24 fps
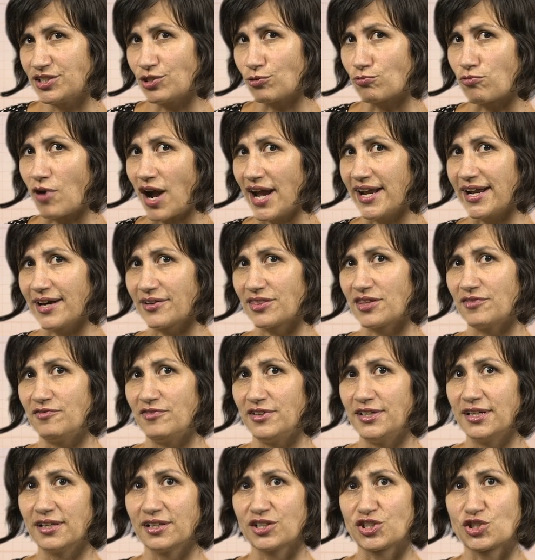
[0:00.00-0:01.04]
to ride out the
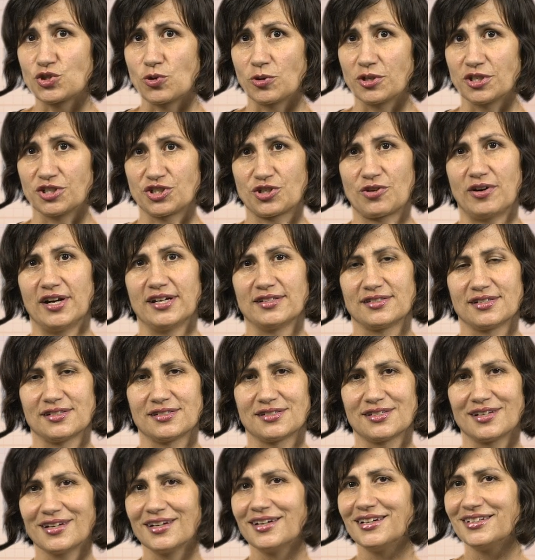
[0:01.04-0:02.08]
vanilla shortage
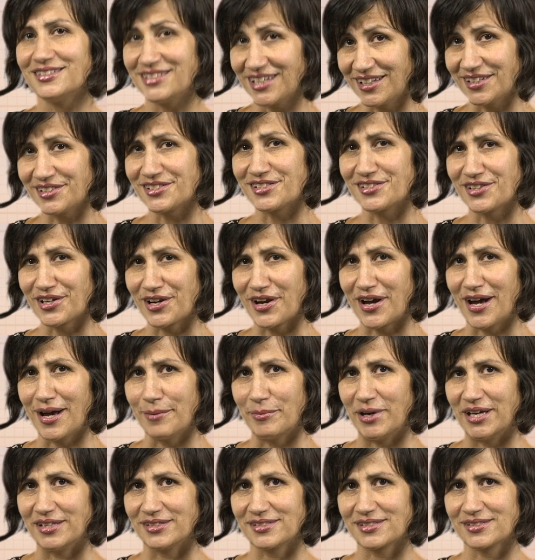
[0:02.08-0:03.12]
crisis? Tell us in the
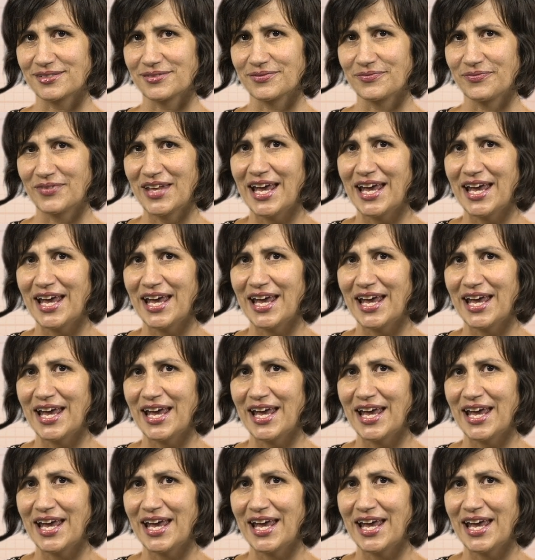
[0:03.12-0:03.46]
comments.